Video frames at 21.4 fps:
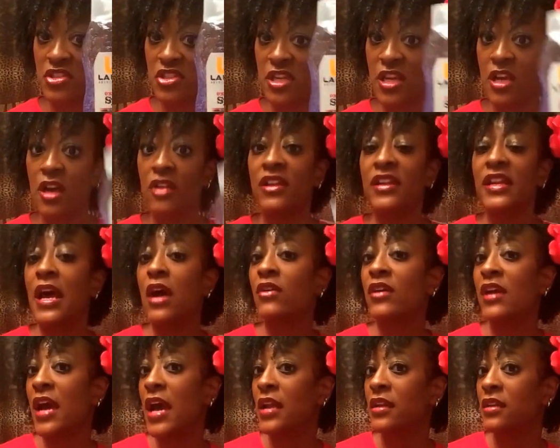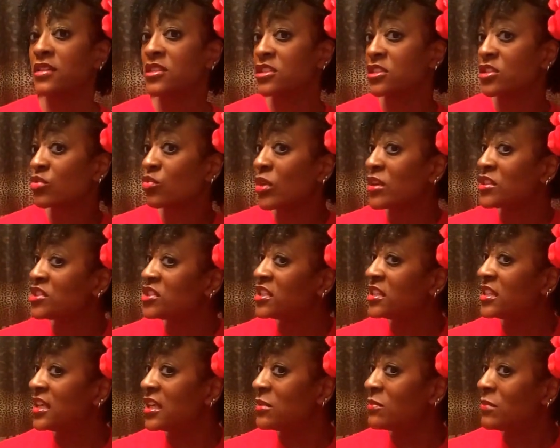gel and I'll kind of scrunch
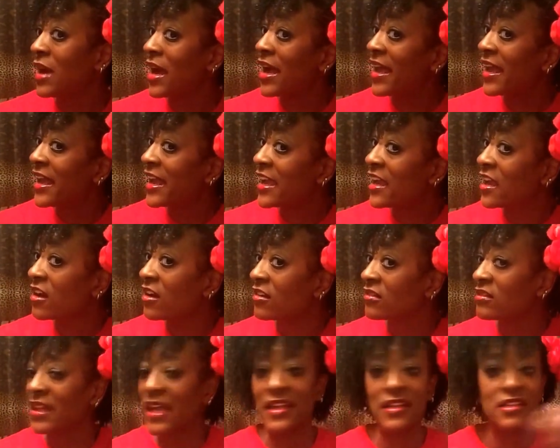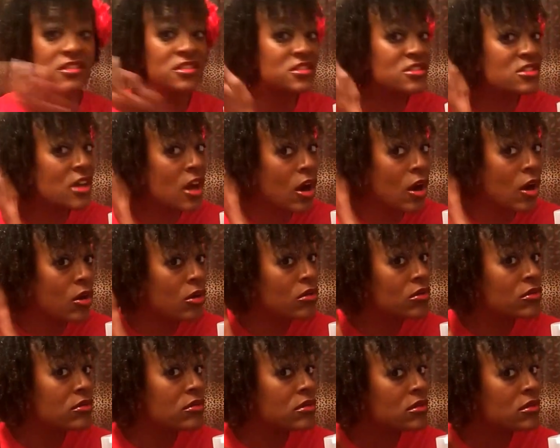it in my hair like so.